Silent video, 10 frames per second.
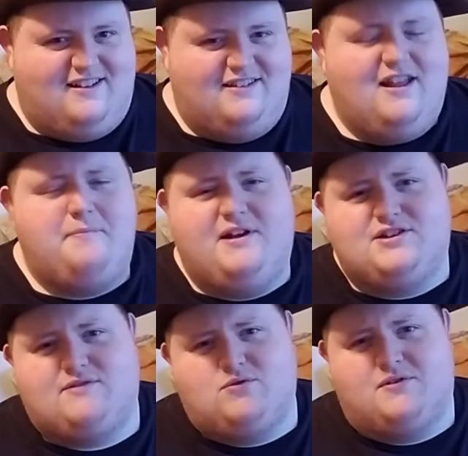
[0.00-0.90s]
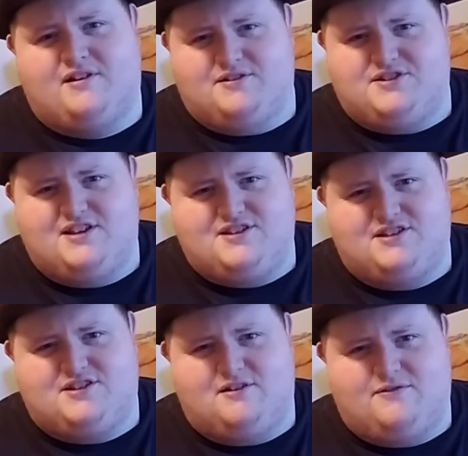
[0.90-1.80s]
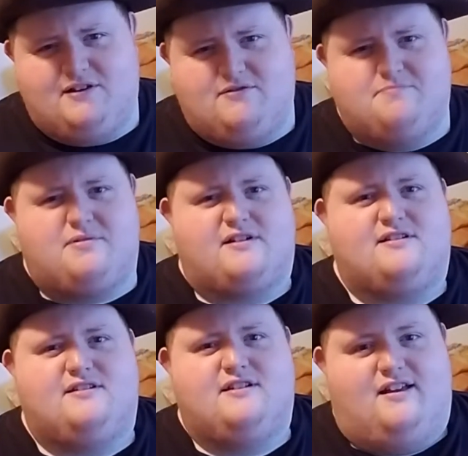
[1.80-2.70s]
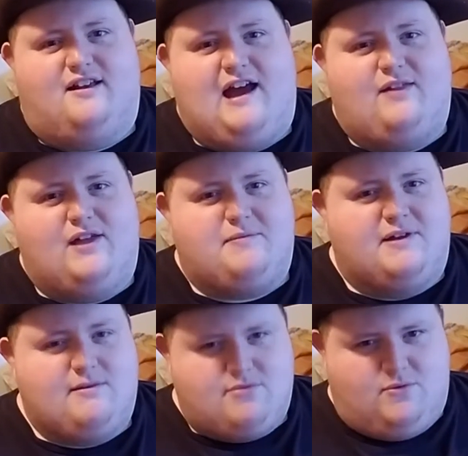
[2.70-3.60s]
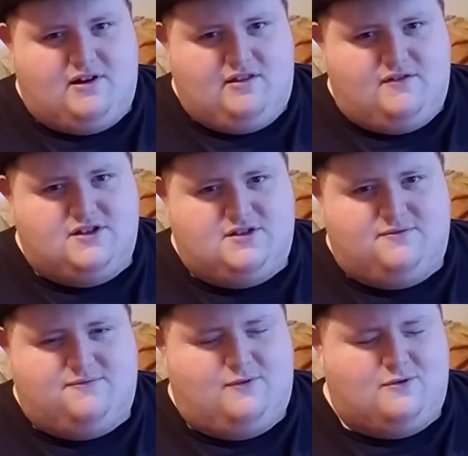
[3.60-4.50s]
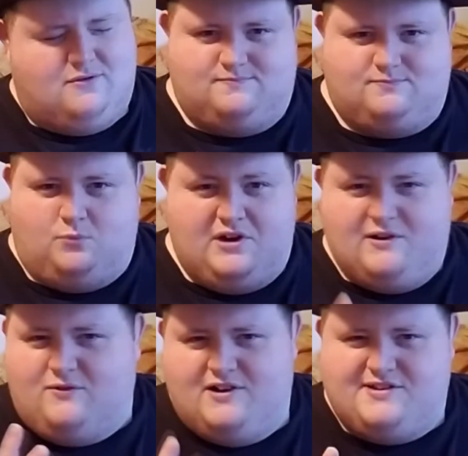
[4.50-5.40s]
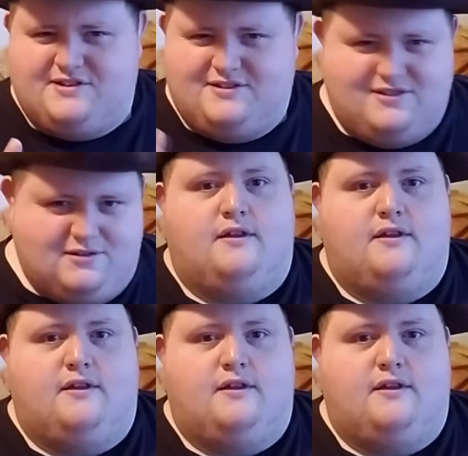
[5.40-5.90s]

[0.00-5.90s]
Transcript: Not because everyone else says it's their favorite, but I like my number one on the list for weird reasons.